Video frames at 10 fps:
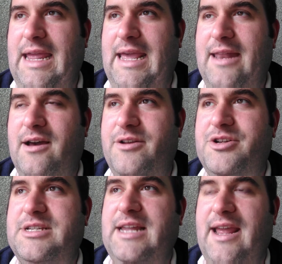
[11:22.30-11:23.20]
an
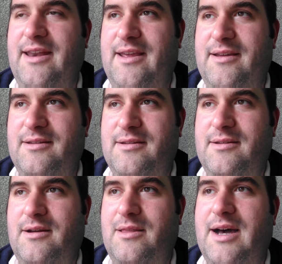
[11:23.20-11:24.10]
understanding,
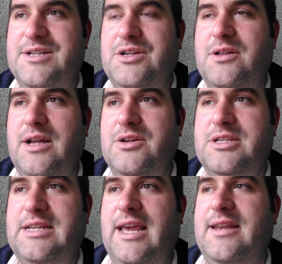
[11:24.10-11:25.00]
a logical
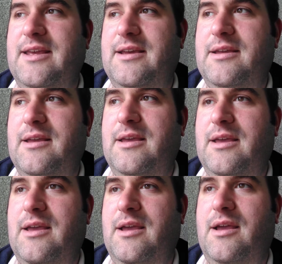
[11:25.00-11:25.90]
understanding,
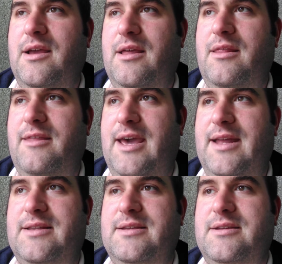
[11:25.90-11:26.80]

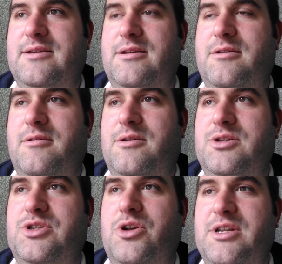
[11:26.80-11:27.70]
that
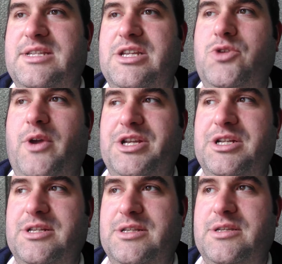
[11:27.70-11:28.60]
certain
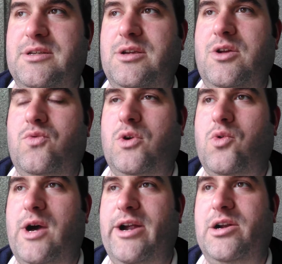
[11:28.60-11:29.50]
situations
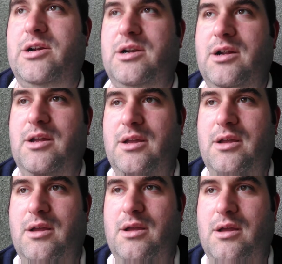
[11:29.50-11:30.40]
require
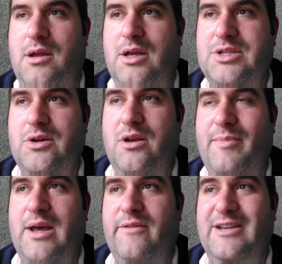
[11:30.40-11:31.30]
a certain
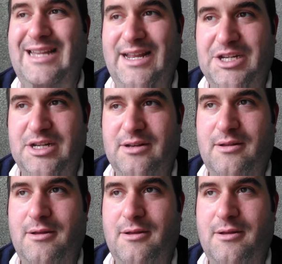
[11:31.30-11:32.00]
amount of attention.